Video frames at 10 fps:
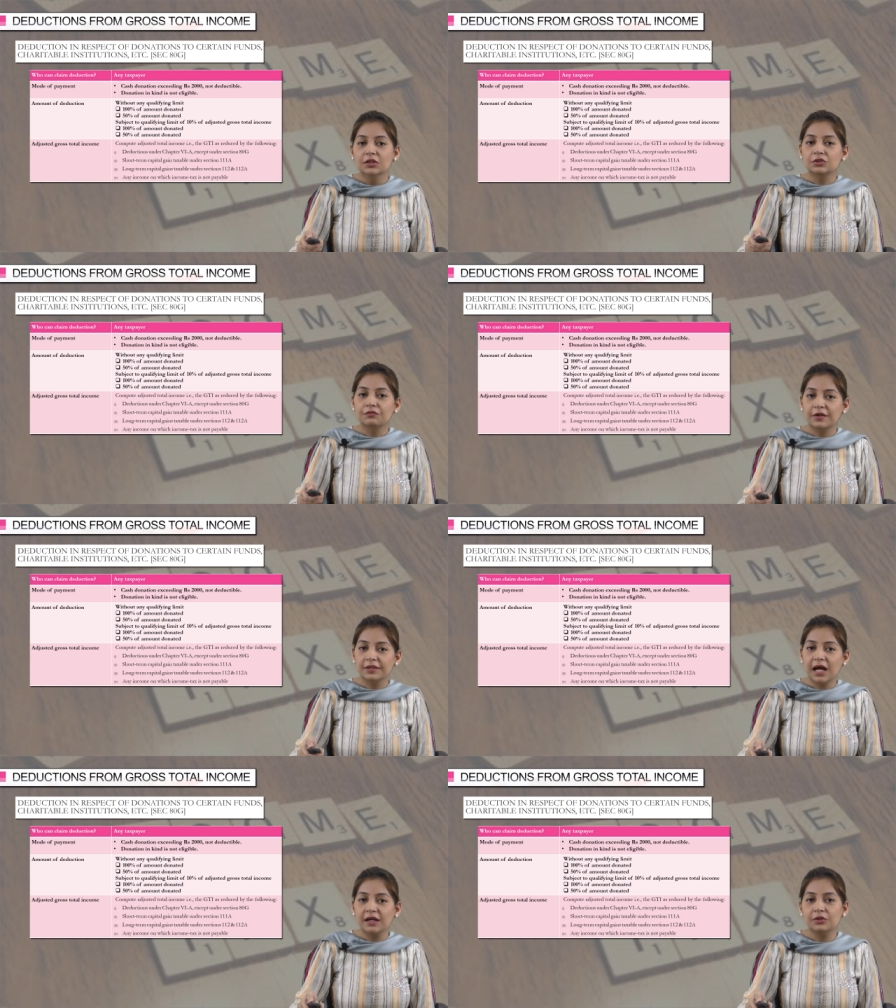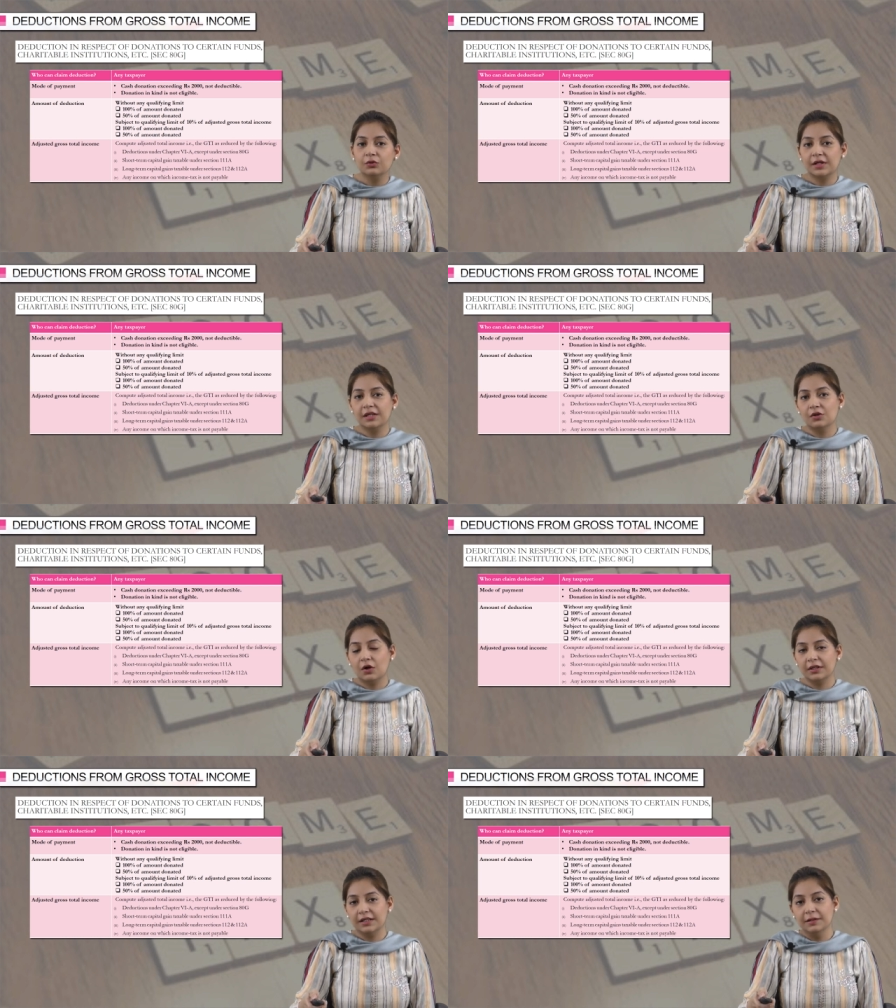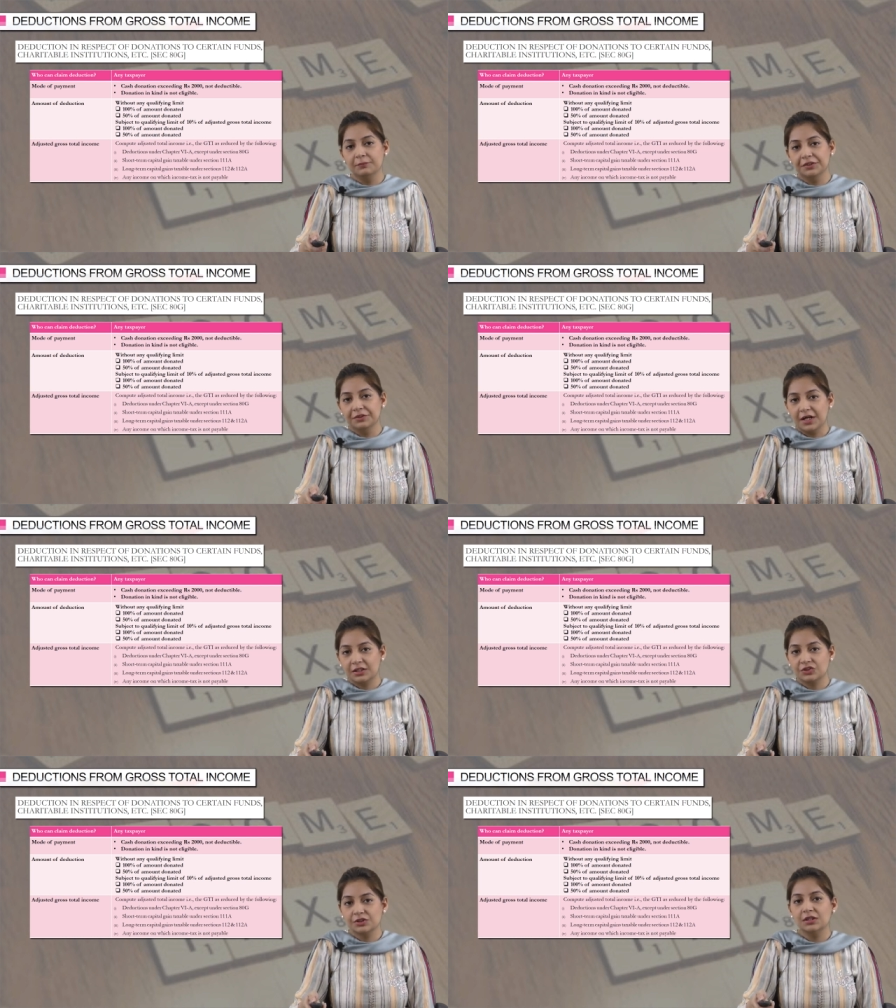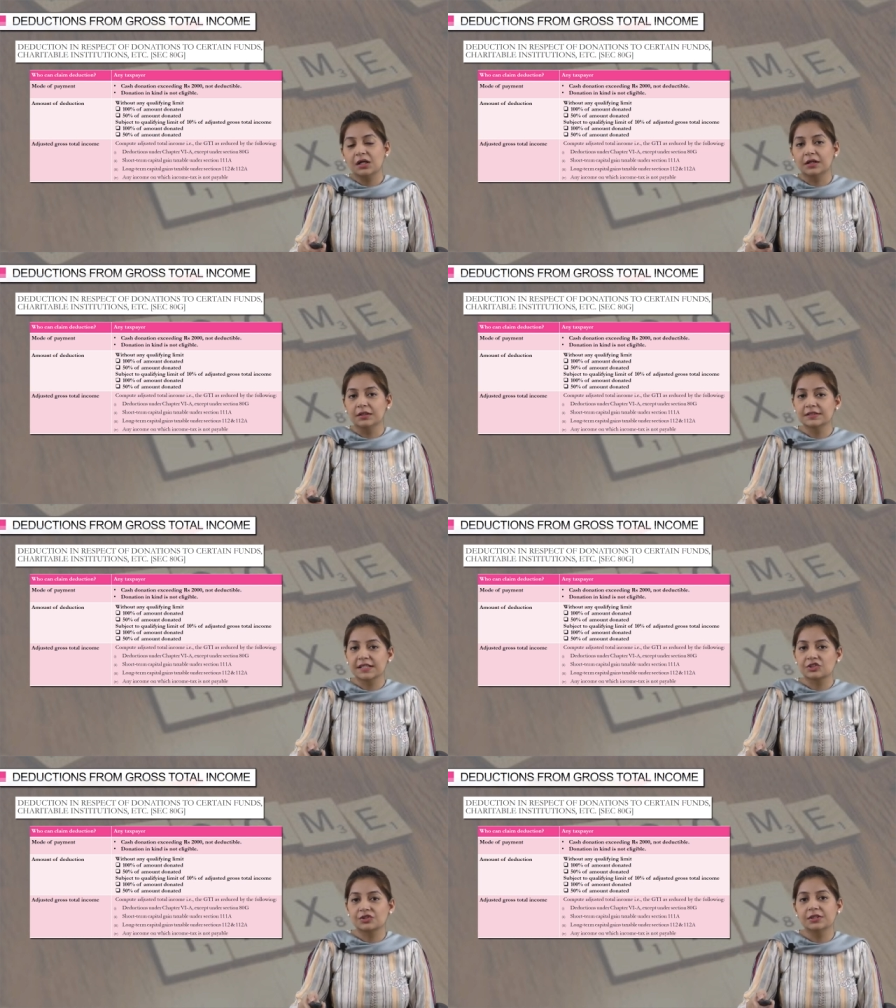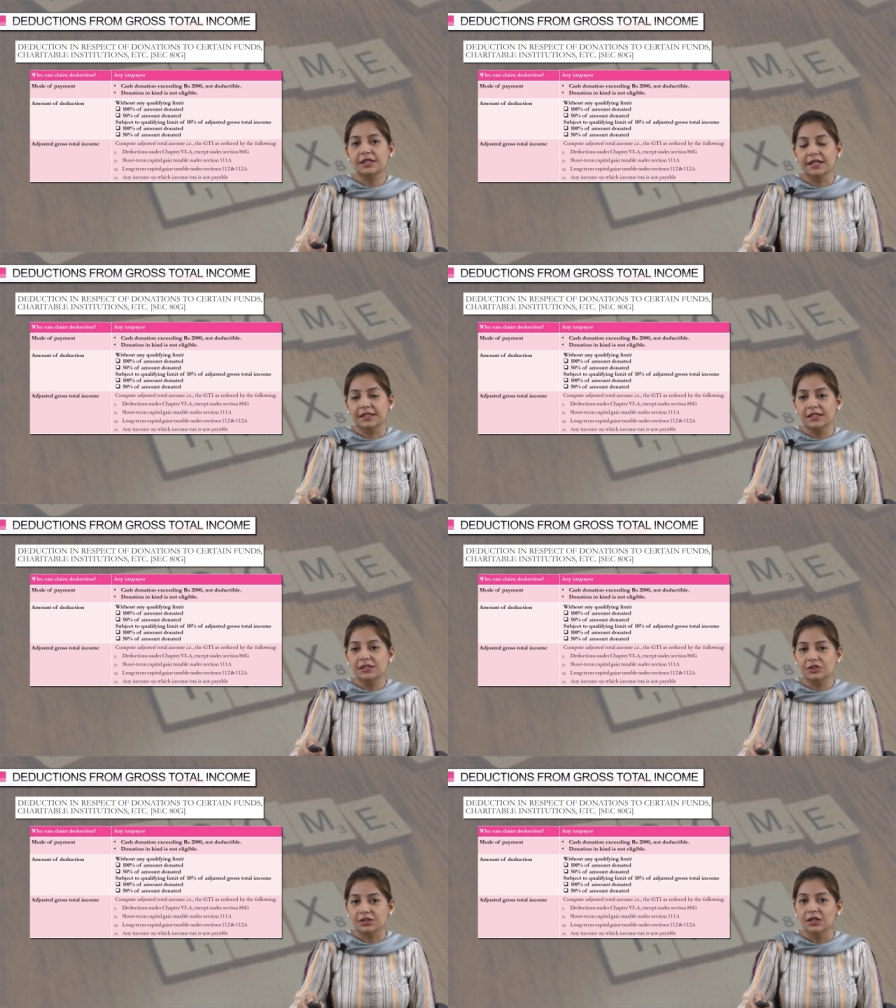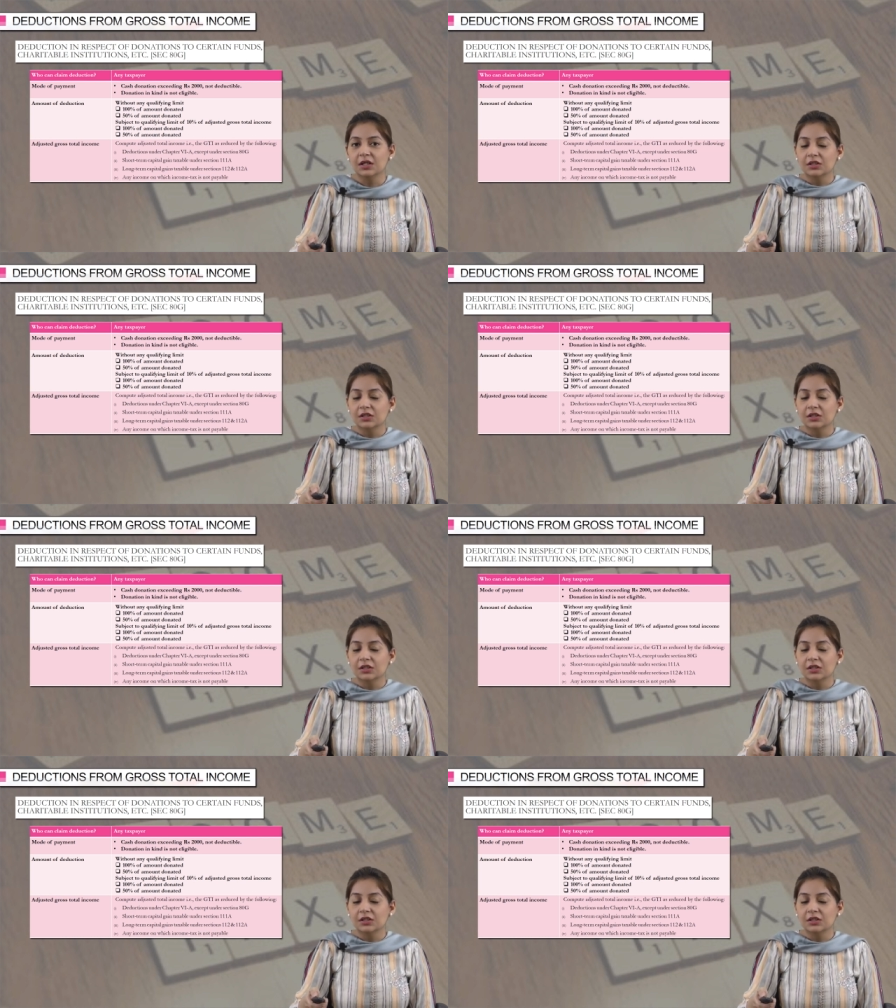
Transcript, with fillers: so for that you cannot claim the deduction under section 80G.